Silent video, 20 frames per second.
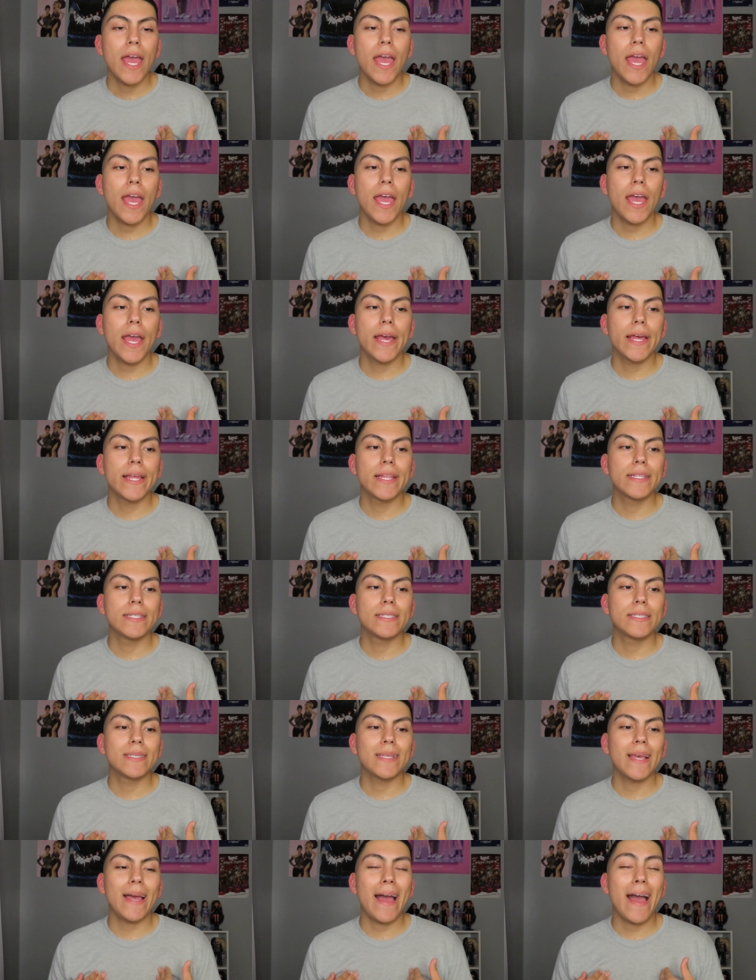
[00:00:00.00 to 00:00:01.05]
and
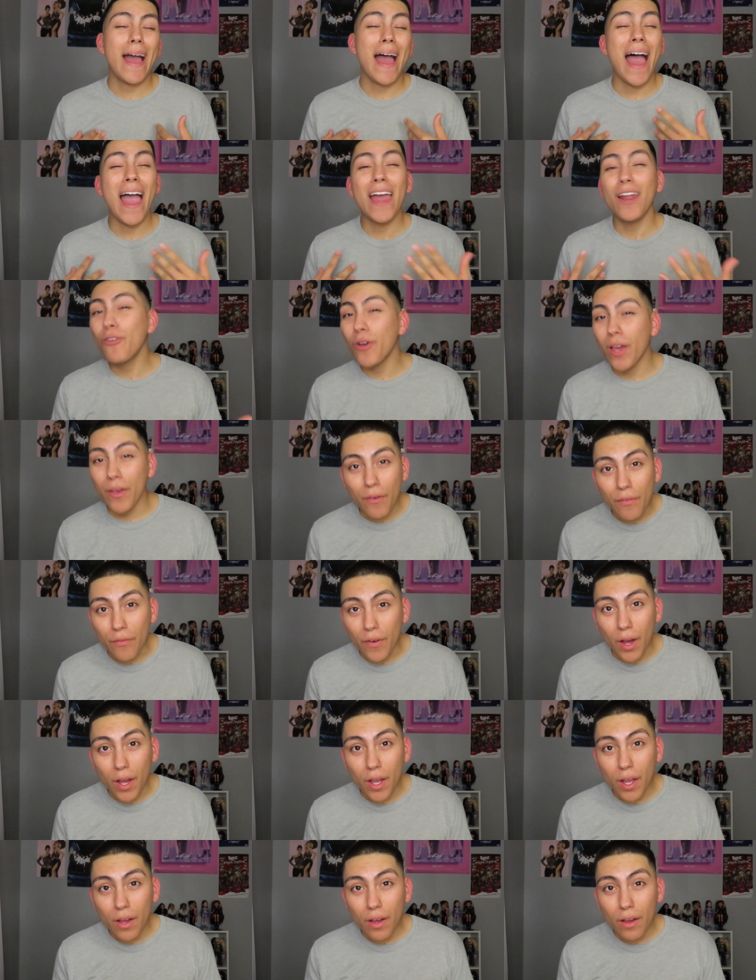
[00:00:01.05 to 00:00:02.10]
I don't give a
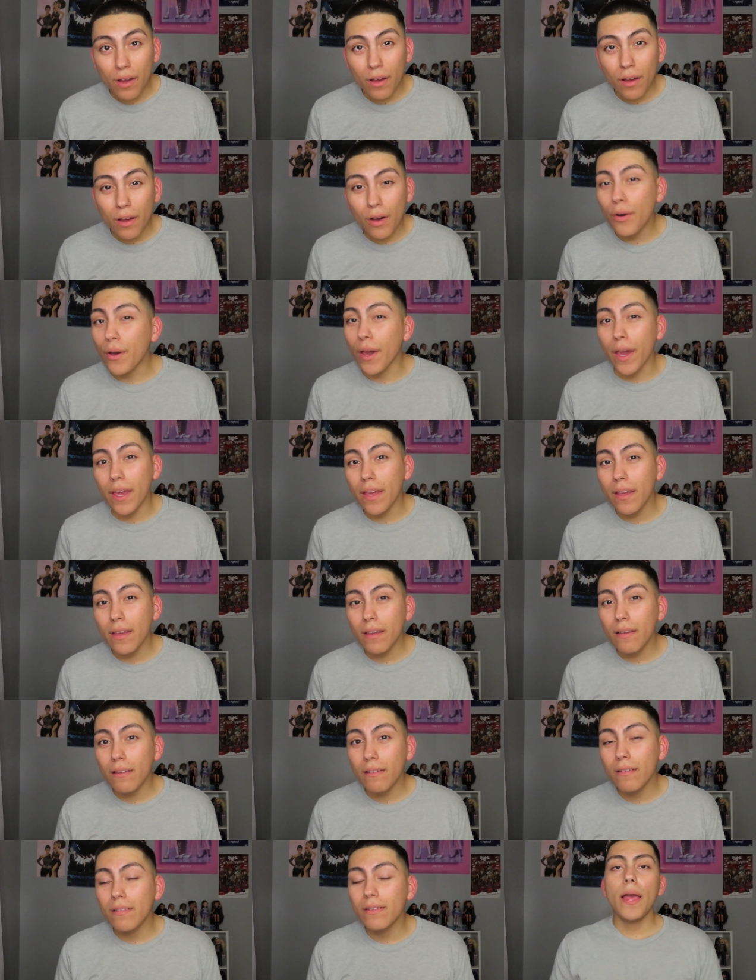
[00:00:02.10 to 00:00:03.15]
fuck okay
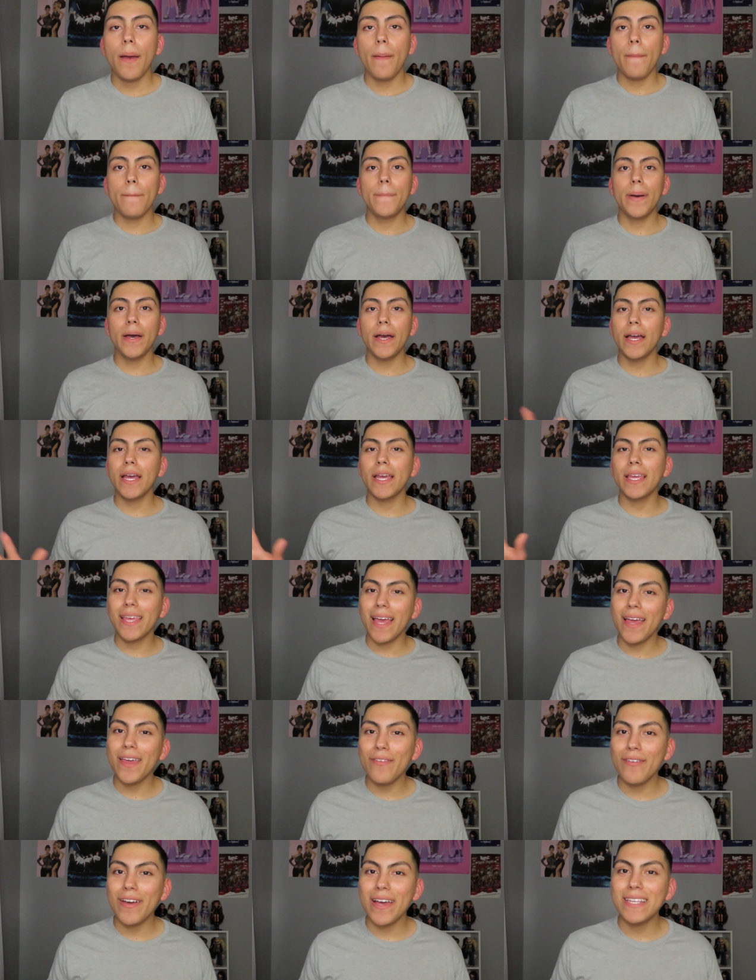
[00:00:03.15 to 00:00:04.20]
but yeah
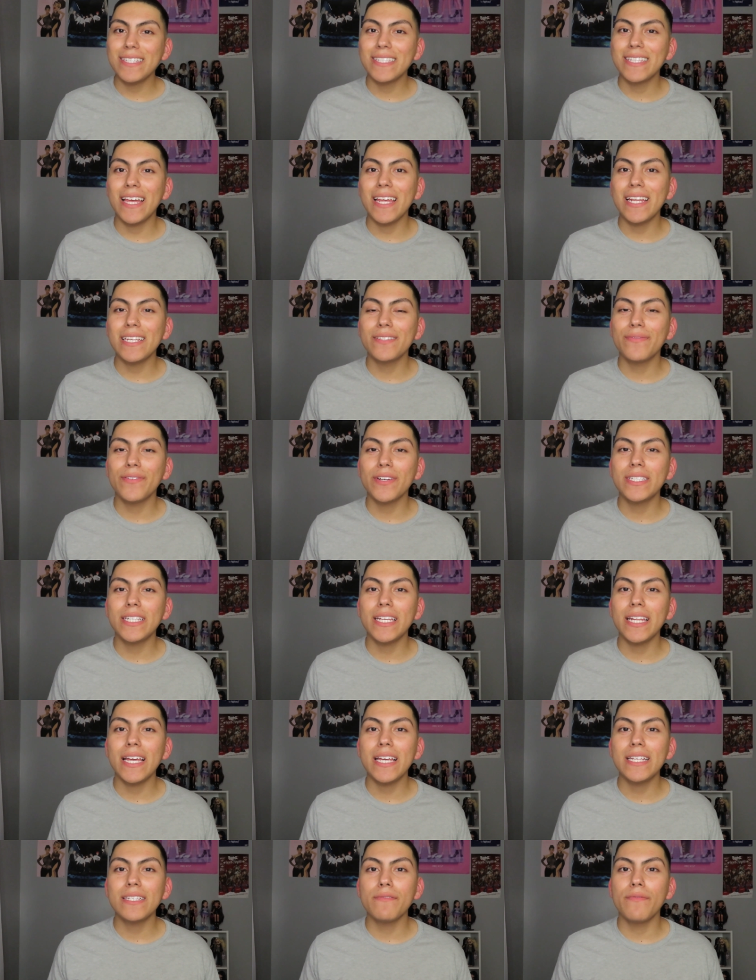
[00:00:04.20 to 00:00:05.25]
you guys that is for
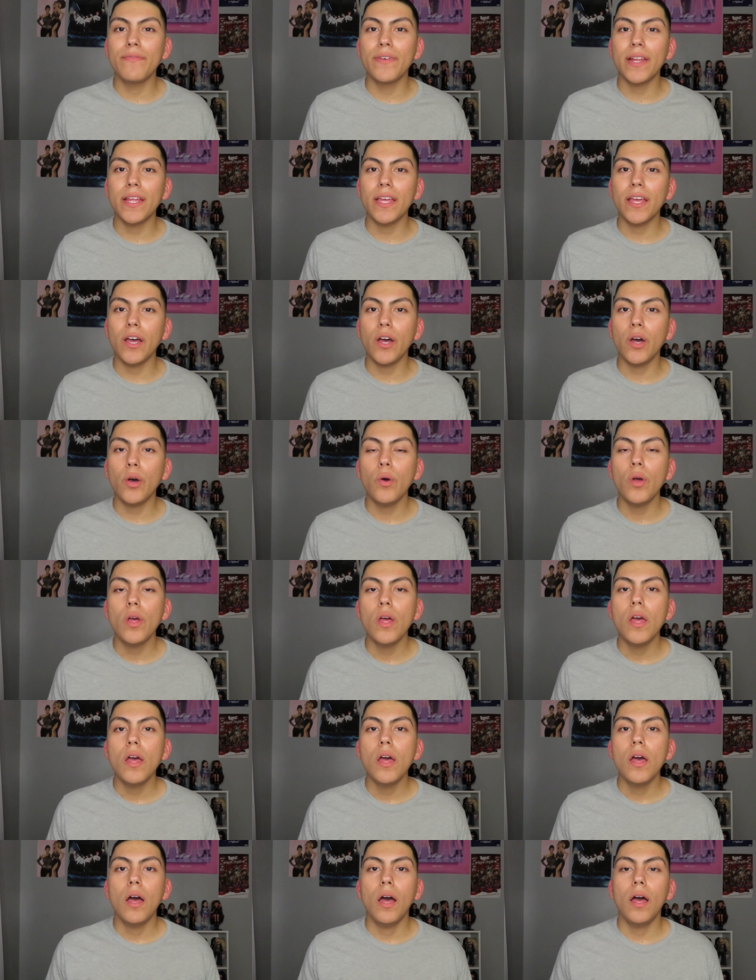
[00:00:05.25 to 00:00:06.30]
today's video
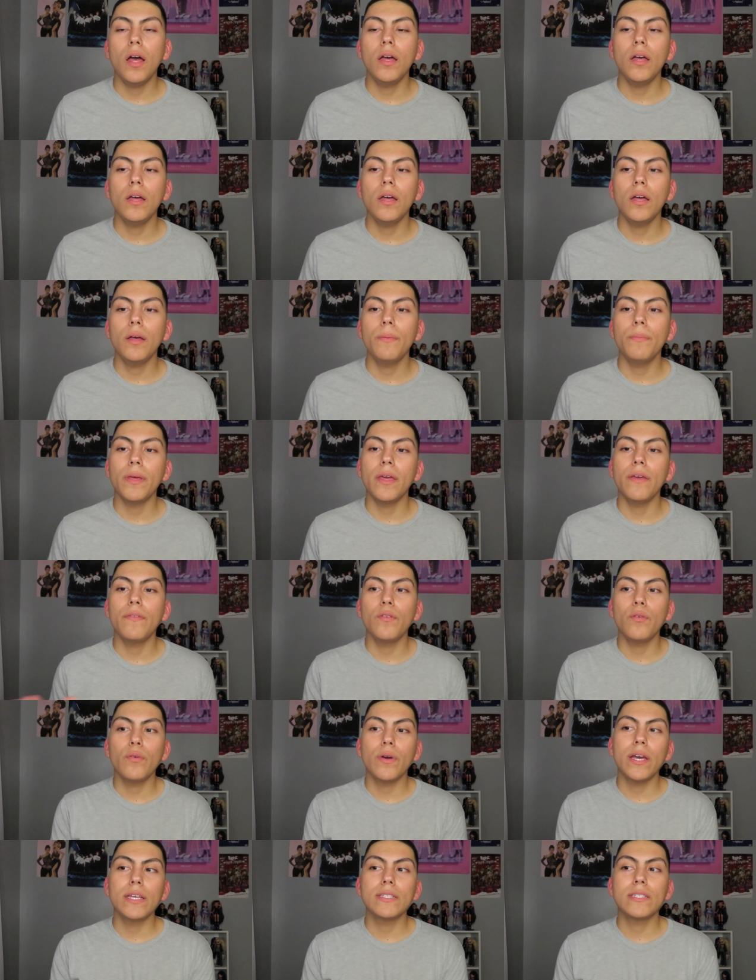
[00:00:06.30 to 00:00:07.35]
um if you
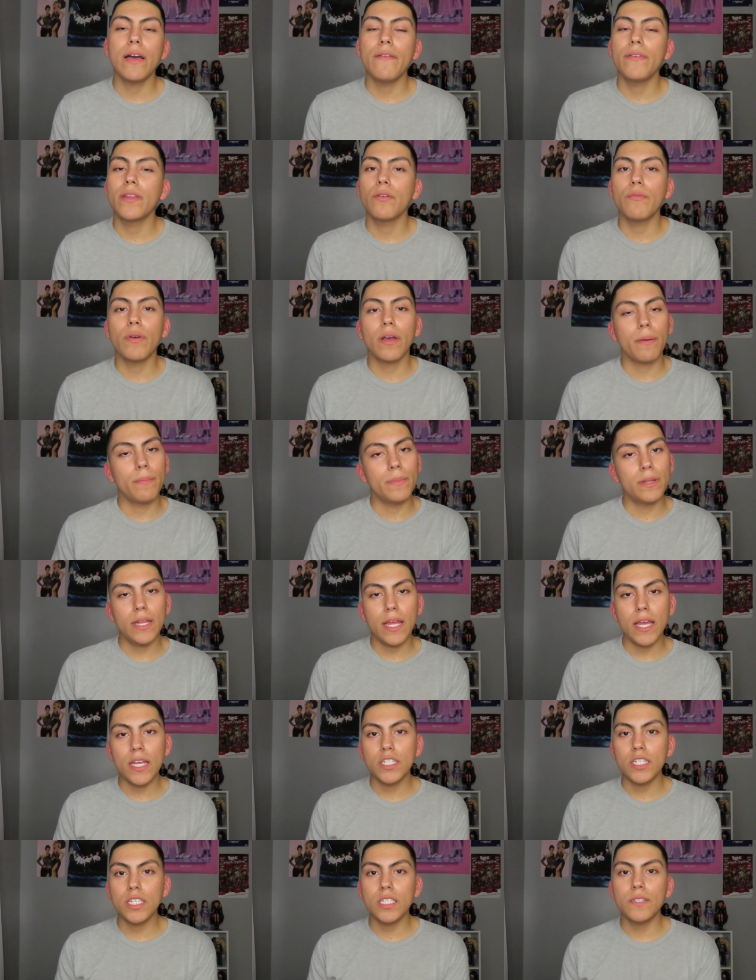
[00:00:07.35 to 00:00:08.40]
guys have any
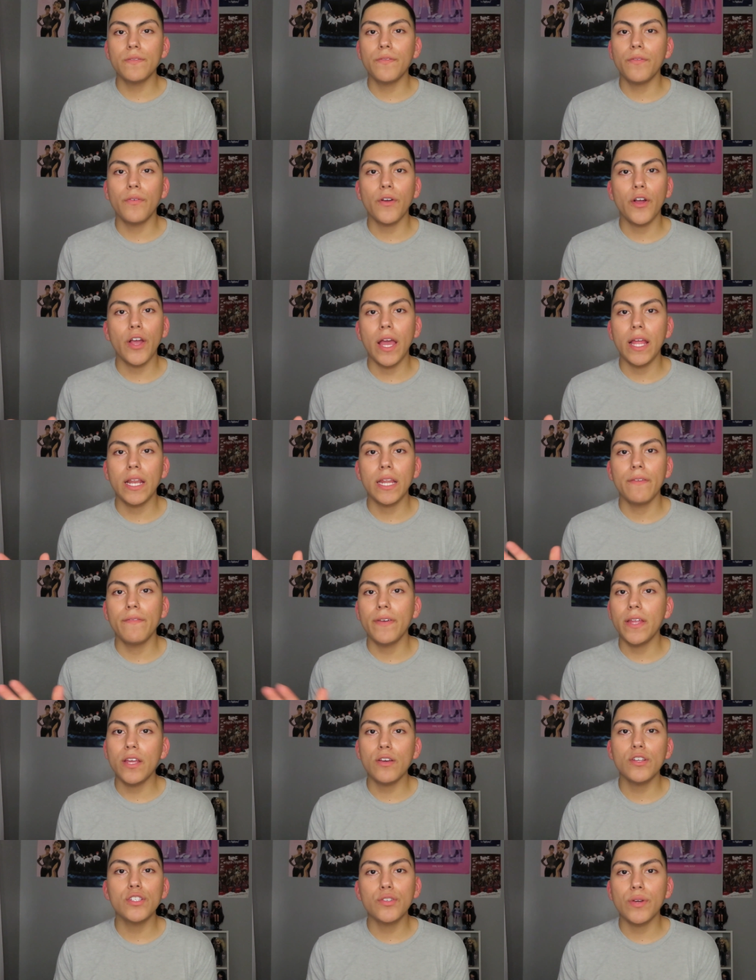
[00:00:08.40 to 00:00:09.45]
recommendations for any
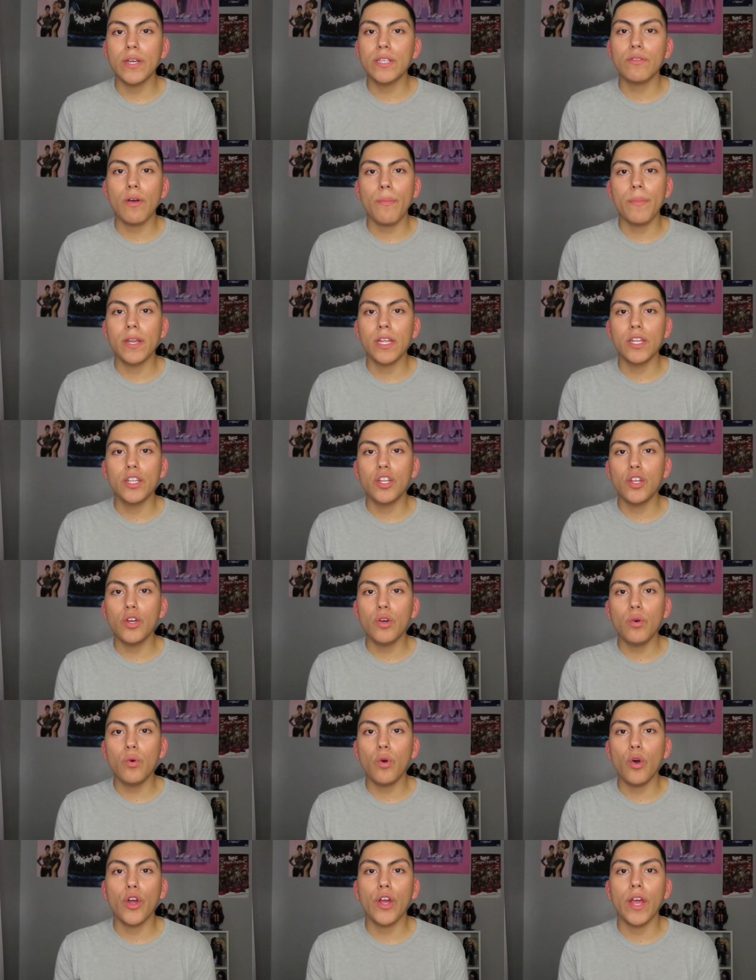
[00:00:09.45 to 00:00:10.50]
videos you guys want me to
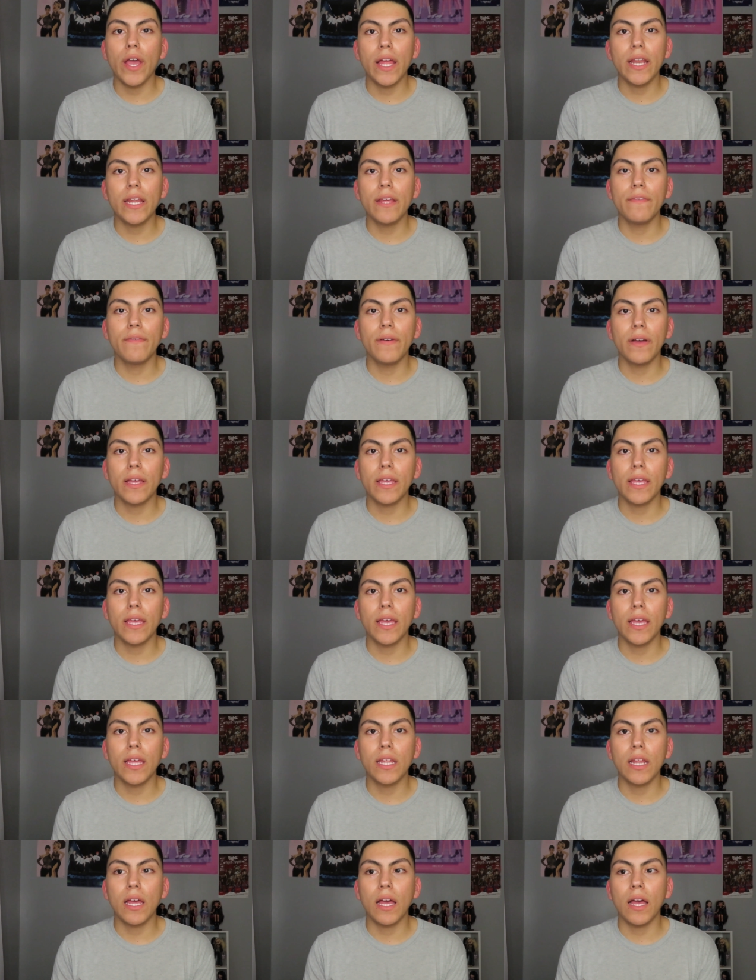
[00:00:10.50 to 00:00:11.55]
do or any
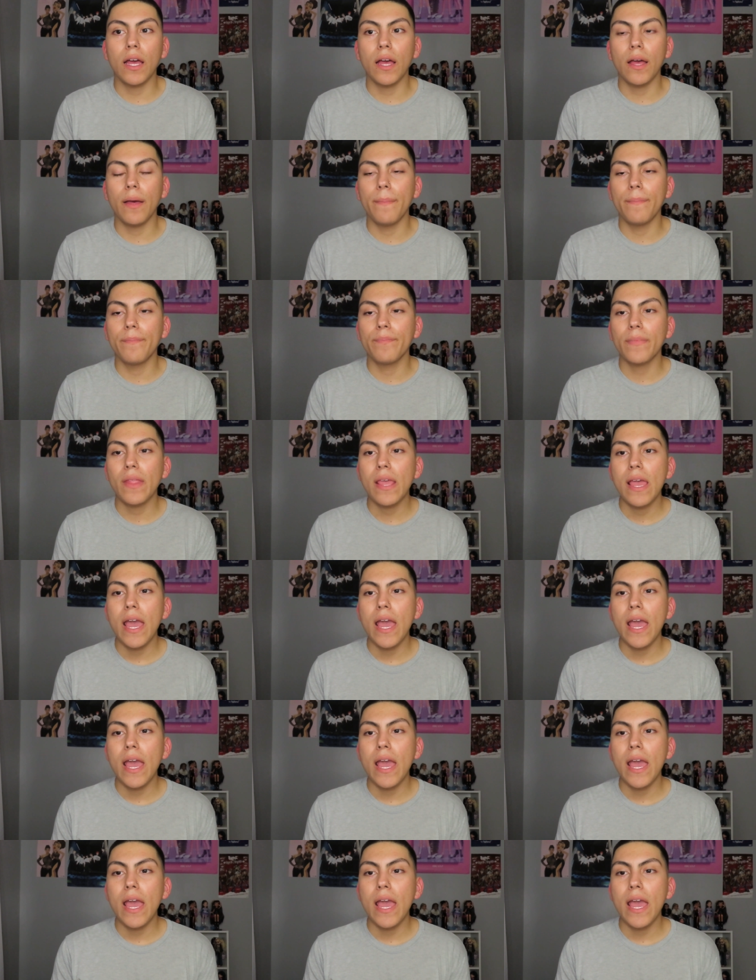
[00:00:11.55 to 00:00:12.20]
fucking um